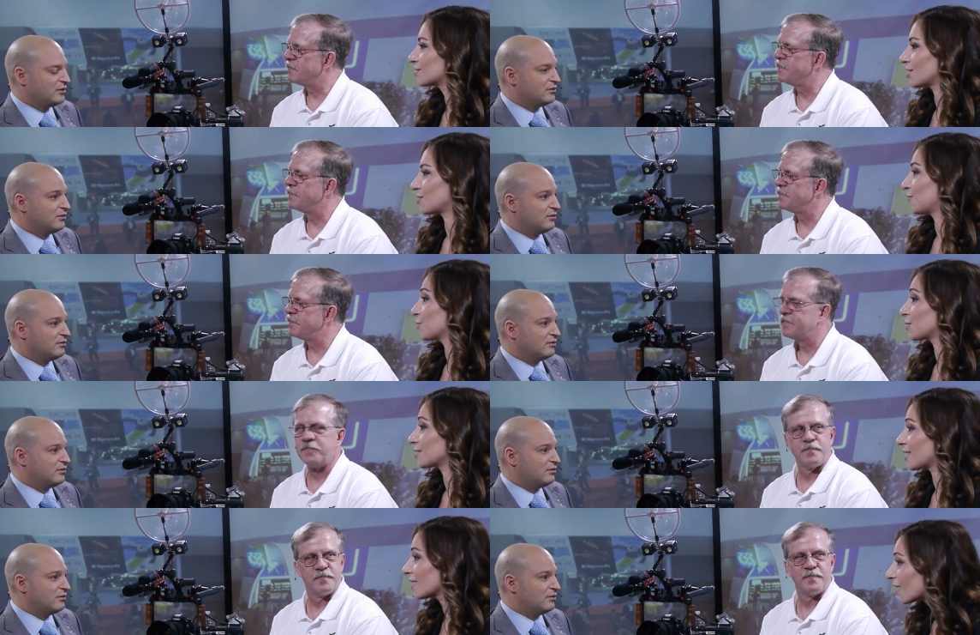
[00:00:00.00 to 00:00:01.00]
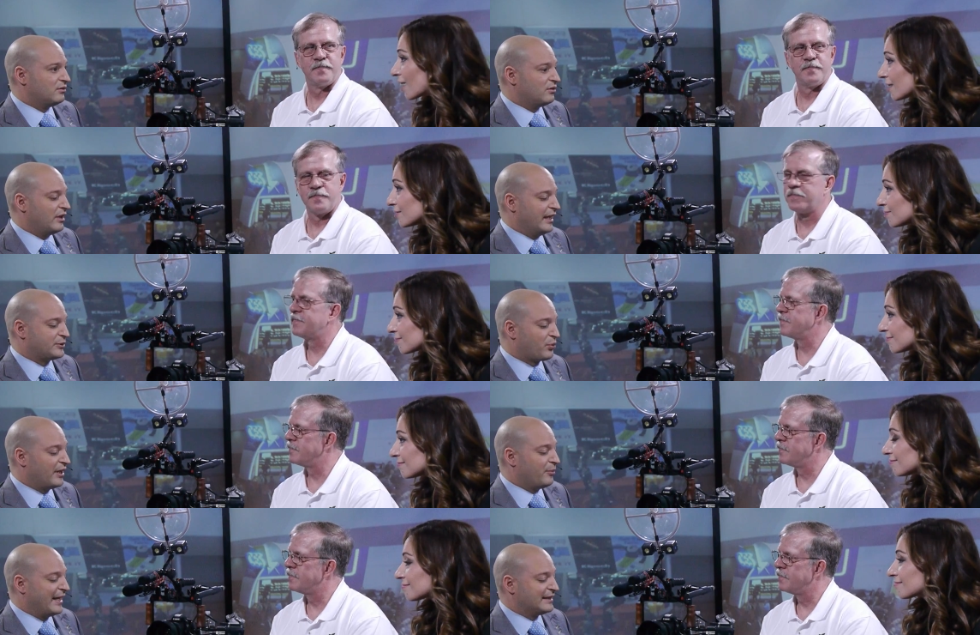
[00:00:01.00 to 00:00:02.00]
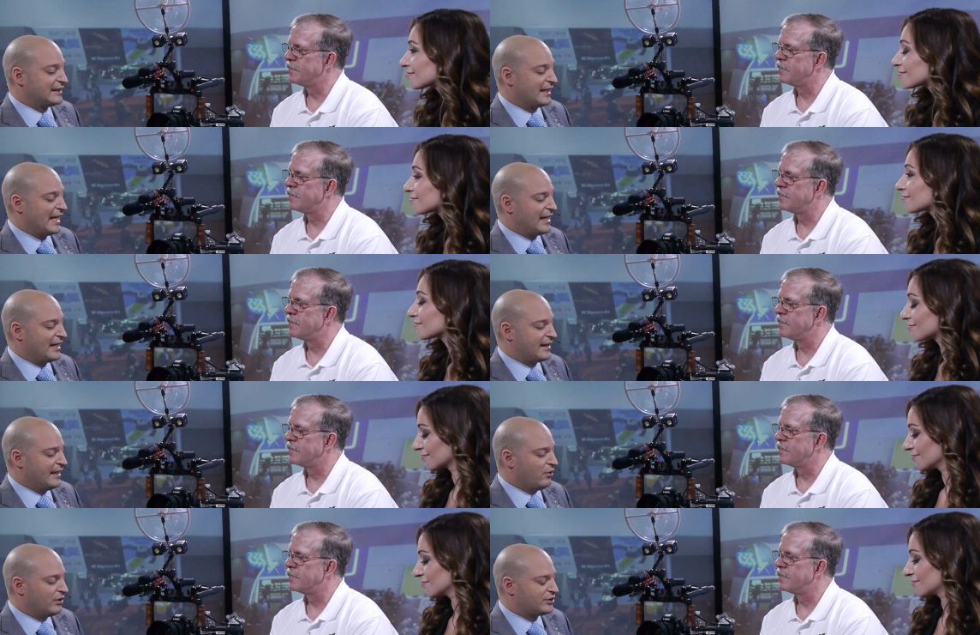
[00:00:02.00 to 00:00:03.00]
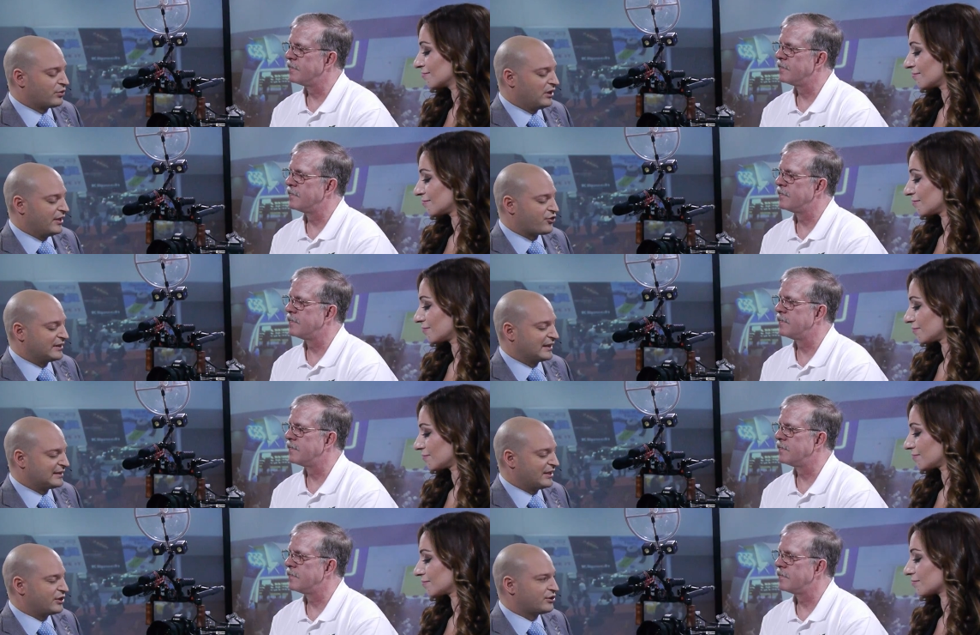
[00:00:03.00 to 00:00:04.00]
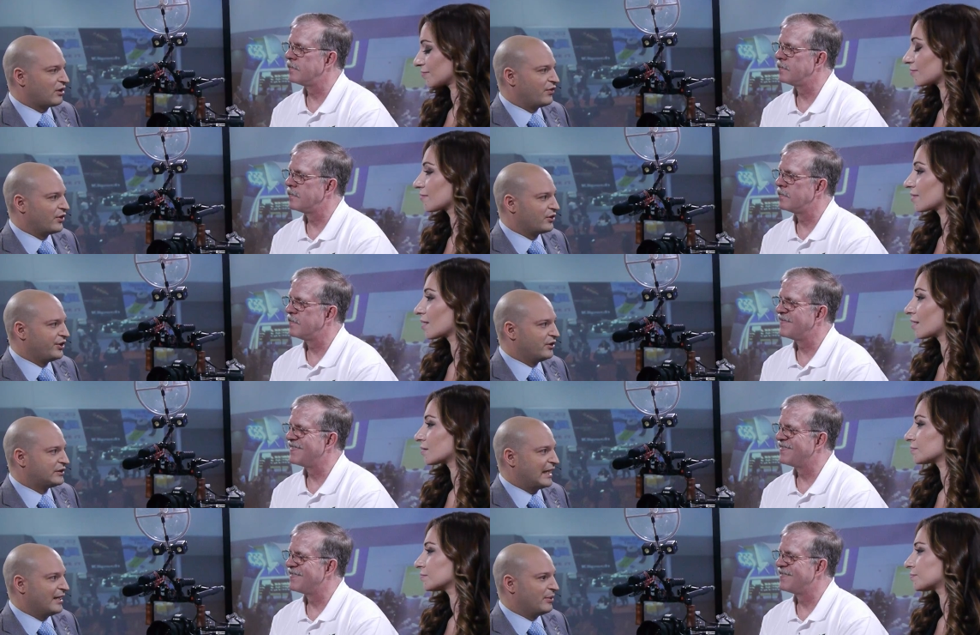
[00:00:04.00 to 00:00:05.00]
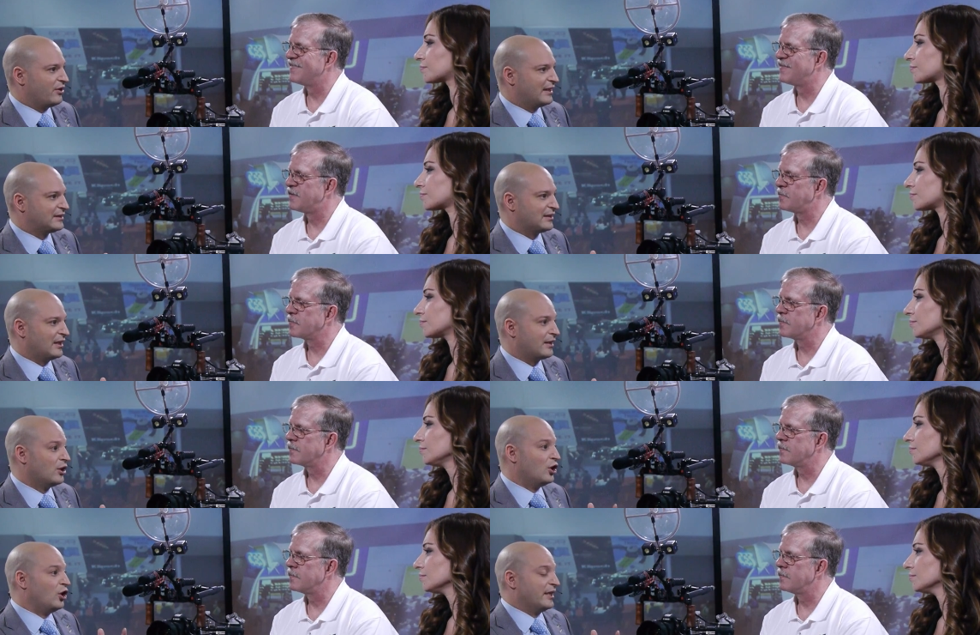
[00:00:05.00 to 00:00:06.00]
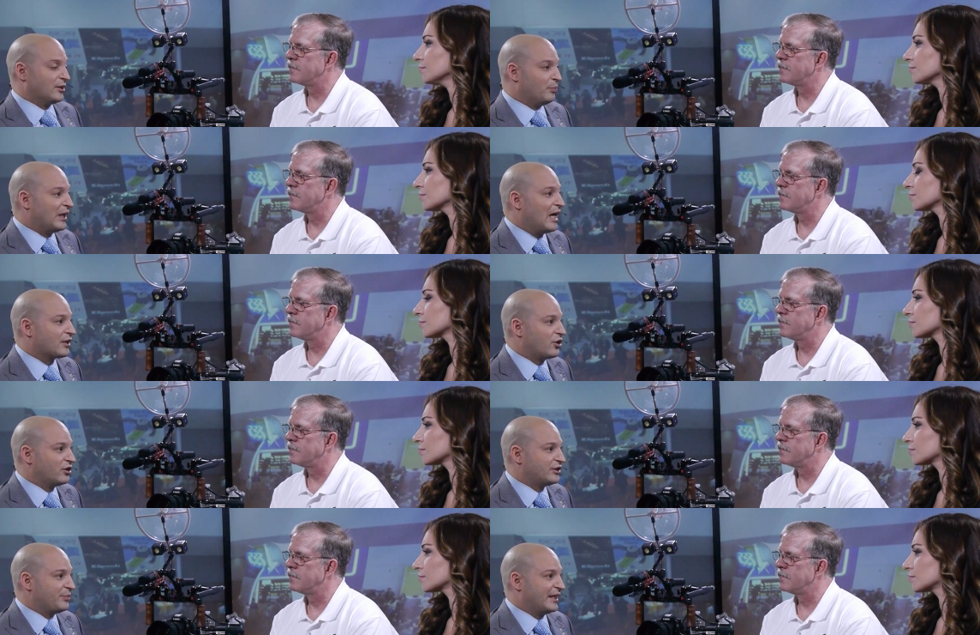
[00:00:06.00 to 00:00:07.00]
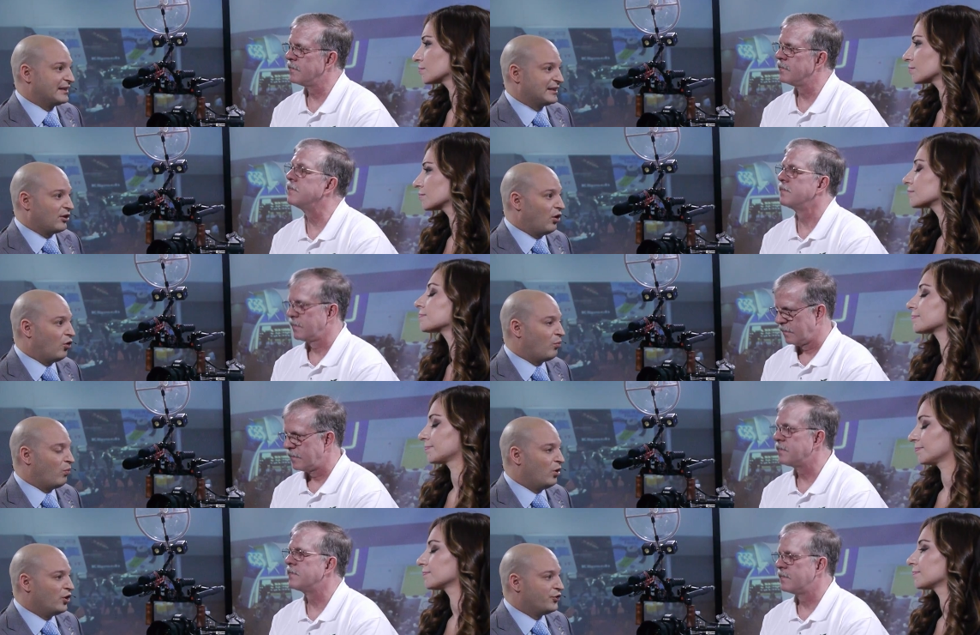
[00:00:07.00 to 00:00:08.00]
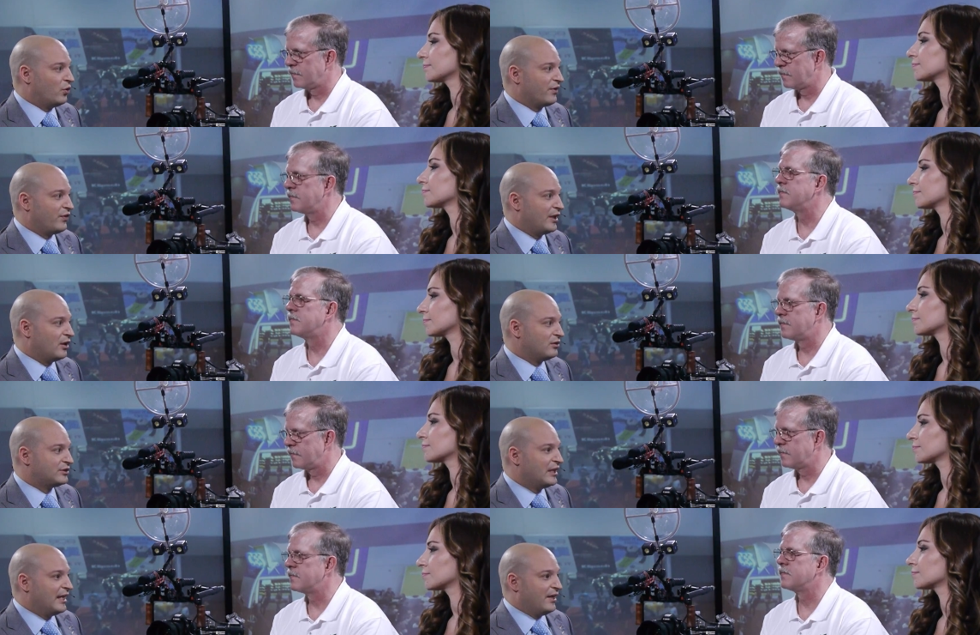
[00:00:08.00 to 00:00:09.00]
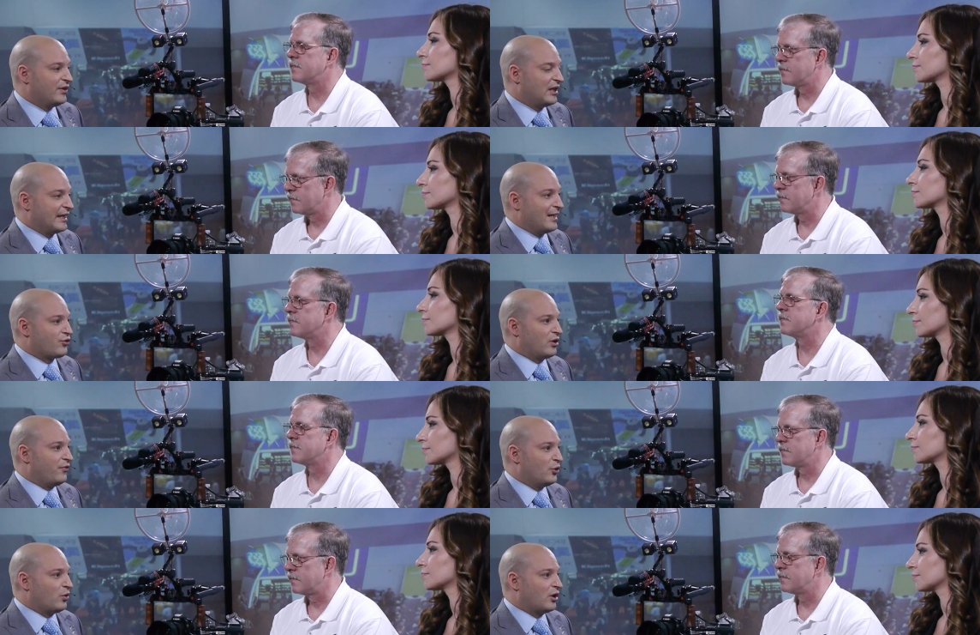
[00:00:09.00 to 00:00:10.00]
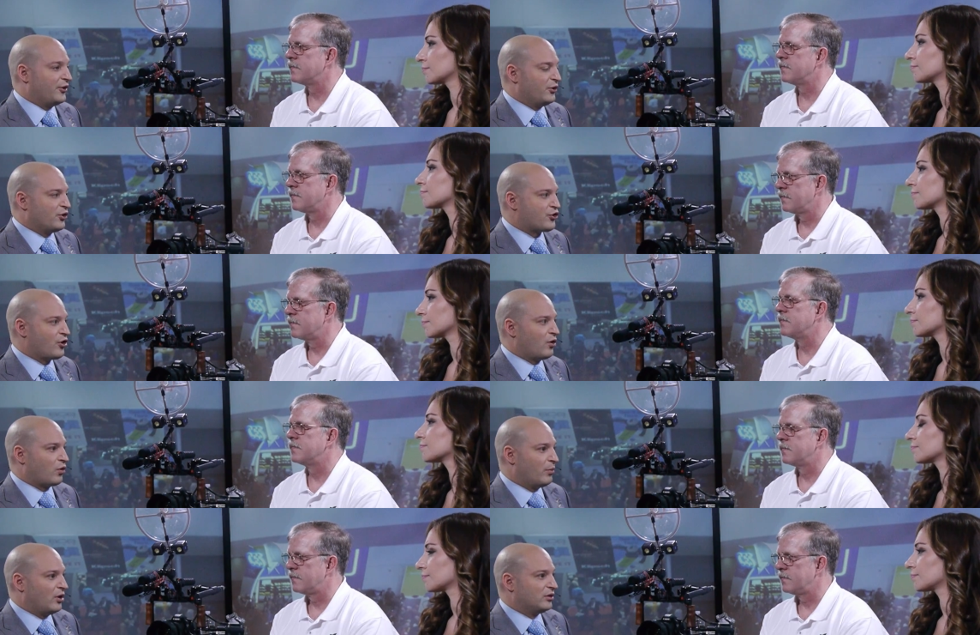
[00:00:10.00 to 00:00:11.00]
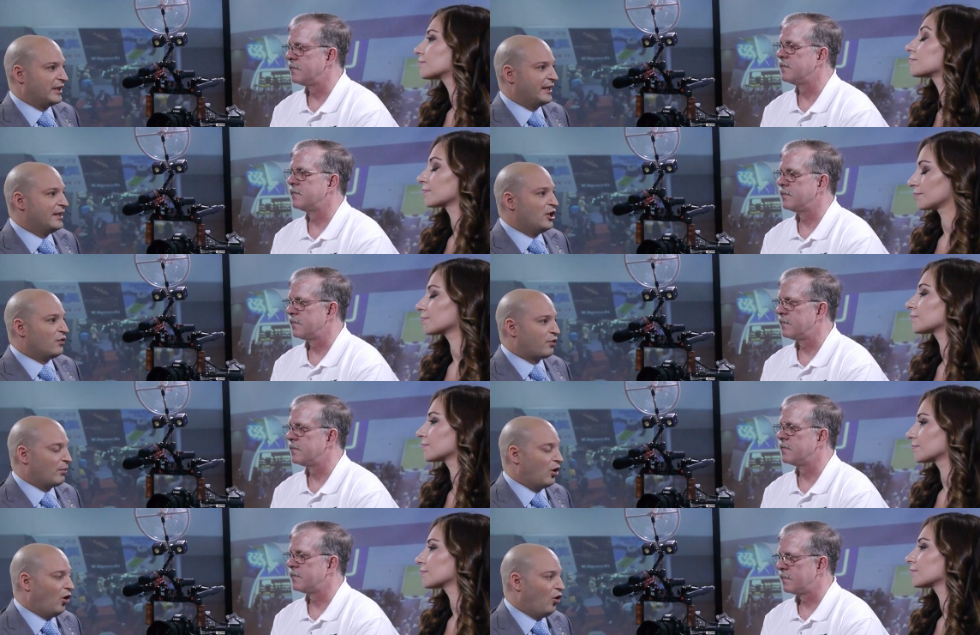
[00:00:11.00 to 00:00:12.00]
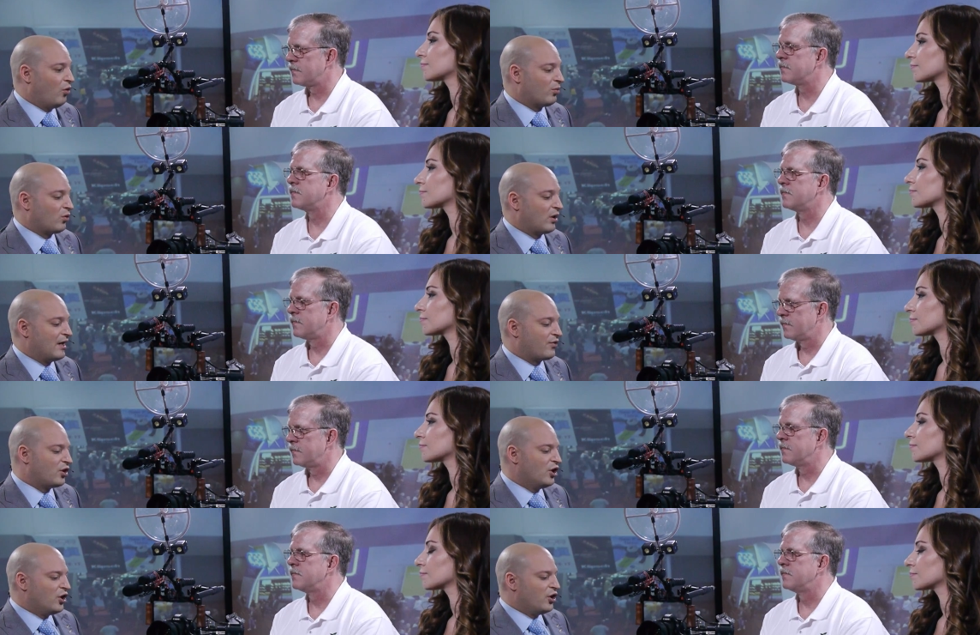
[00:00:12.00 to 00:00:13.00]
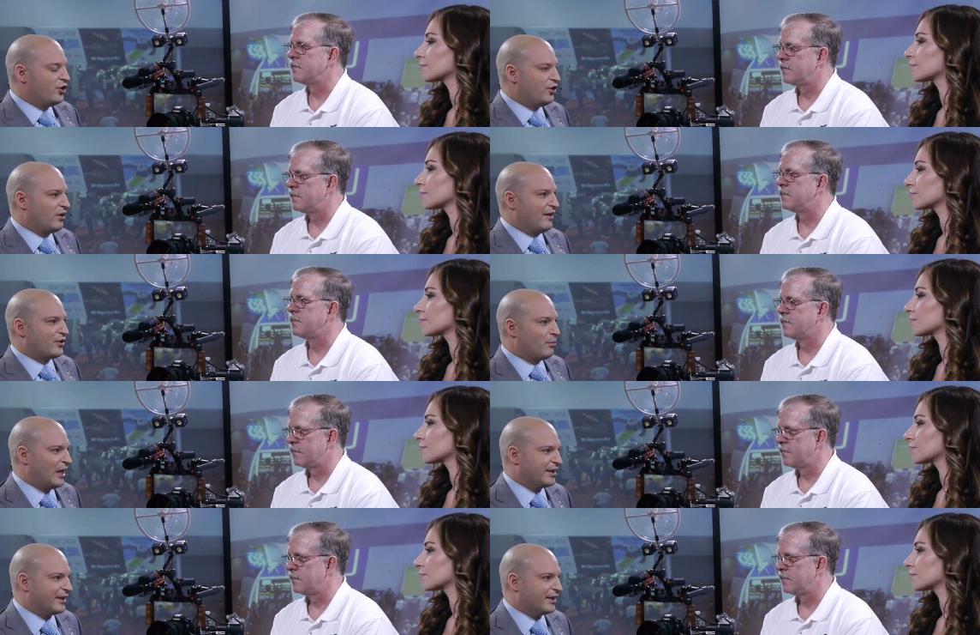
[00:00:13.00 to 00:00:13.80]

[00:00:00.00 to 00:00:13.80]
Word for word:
Speaker 1: Just a few years later.
Speaker 2: It's pretty amazing. And I think what's really interesting is I just thought of another use. Anybody who has, like, is a blogger or something, is at home doing videos, even like Andrea, if you wanted to do the show remotely from home or wherever, you don't have to mic